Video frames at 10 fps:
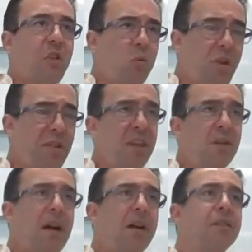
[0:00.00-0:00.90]
we think
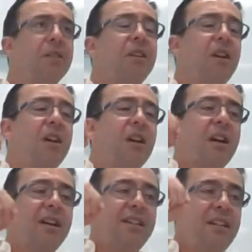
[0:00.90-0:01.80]
about.
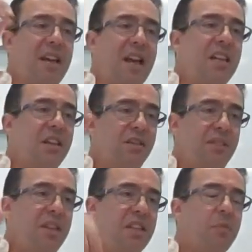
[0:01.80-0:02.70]
Did any of
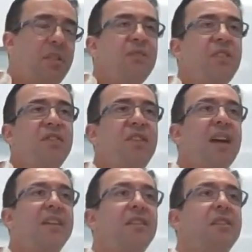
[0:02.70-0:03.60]
these specific
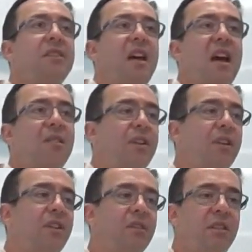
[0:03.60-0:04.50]
factors have
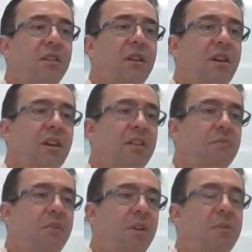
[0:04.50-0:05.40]
a
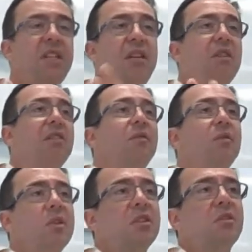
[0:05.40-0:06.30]
um, a material
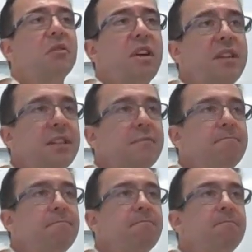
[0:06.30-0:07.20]
influence on the rating?
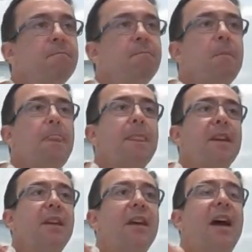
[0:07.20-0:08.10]

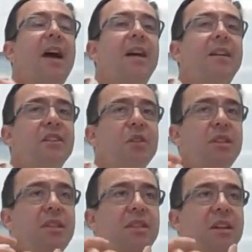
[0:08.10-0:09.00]
And so
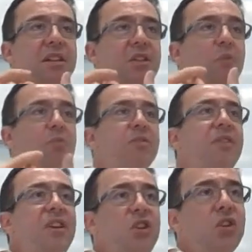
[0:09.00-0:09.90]
it's it's it's an
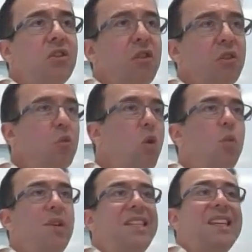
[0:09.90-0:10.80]
observation on
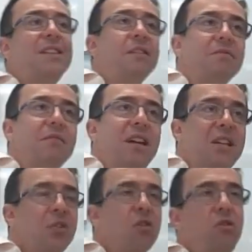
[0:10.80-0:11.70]
what we did.
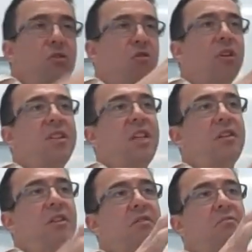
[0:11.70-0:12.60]
It's not new
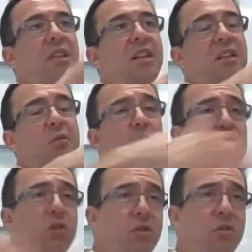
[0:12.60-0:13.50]
criteria telling us what we
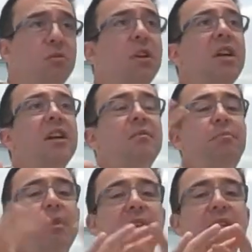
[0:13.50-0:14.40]
should do,
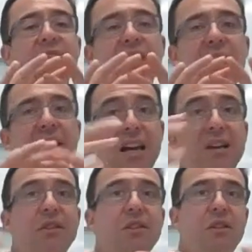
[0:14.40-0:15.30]
but it
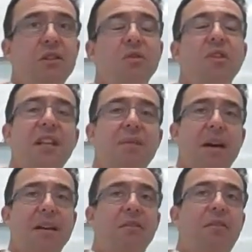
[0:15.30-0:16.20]
allows us to sort of step
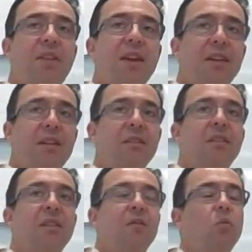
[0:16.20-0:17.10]
back and think
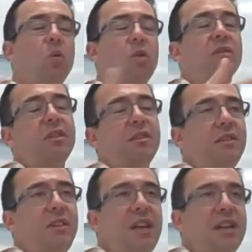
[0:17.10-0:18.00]
what
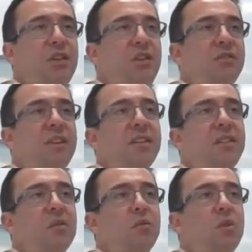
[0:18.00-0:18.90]
ESG
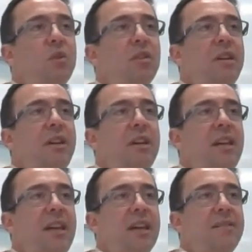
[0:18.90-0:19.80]
factors were in
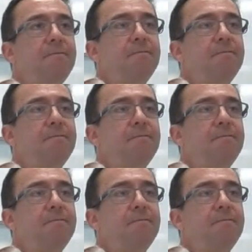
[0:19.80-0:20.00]
here.